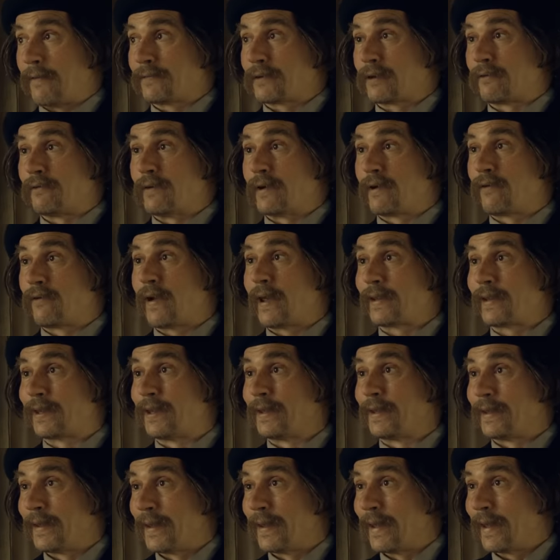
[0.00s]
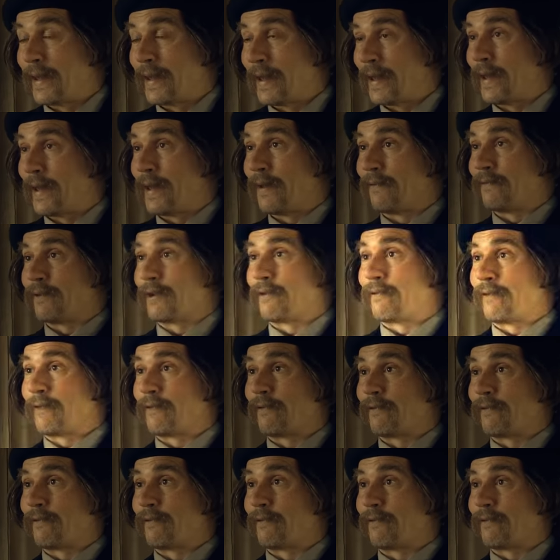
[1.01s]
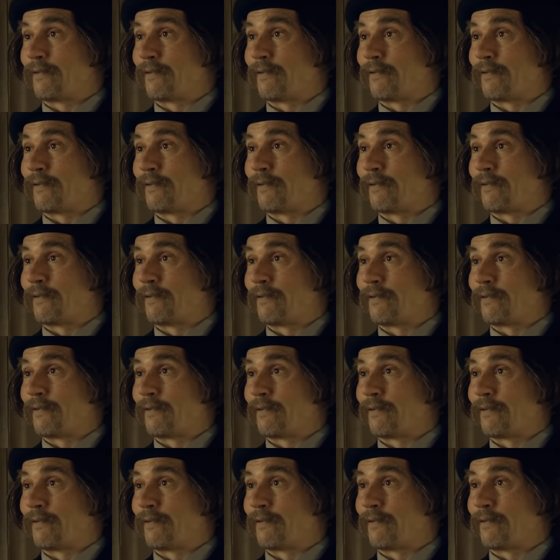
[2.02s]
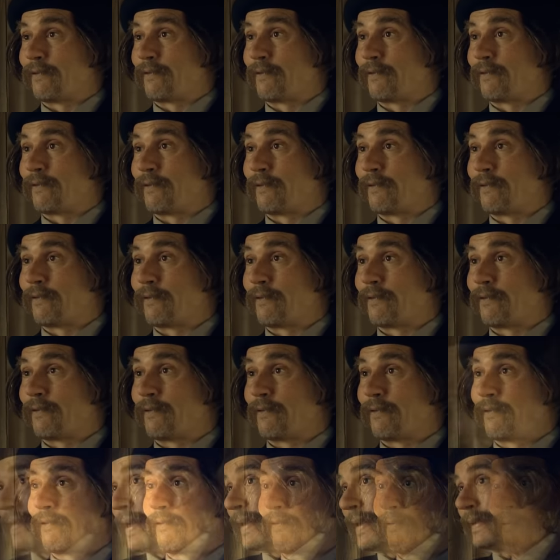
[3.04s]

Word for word: says the police did not send him, but he's looking for a hockey player named Gregory Gumtree.